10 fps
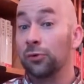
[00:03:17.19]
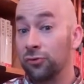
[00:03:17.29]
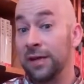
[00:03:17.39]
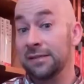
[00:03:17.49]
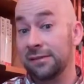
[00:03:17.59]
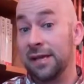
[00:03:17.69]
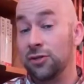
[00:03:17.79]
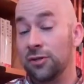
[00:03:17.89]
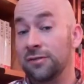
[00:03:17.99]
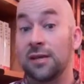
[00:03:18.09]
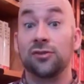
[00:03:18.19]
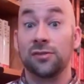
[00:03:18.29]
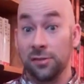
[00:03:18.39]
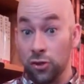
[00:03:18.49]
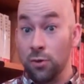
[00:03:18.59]
translation such as
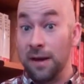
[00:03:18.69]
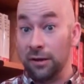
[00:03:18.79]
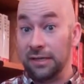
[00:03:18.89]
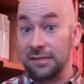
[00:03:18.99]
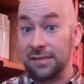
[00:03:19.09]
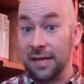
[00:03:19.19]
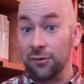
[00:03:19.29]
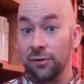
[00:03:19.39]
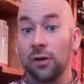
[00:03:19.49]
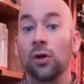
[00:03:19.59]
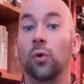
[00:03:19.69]
the New American Standard